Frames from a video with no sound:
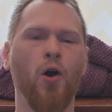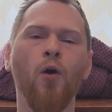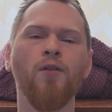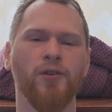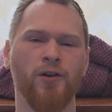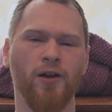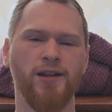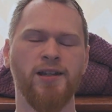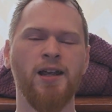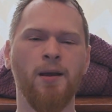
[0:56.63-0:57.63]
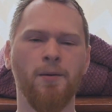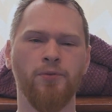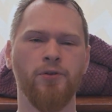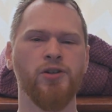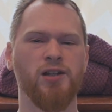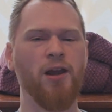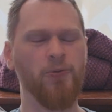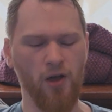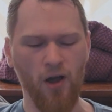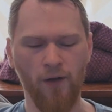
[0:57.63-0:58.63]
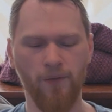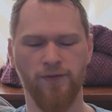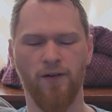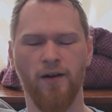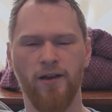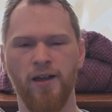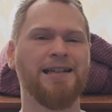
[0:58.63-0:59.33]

overnight, Bruce Lee was on fire.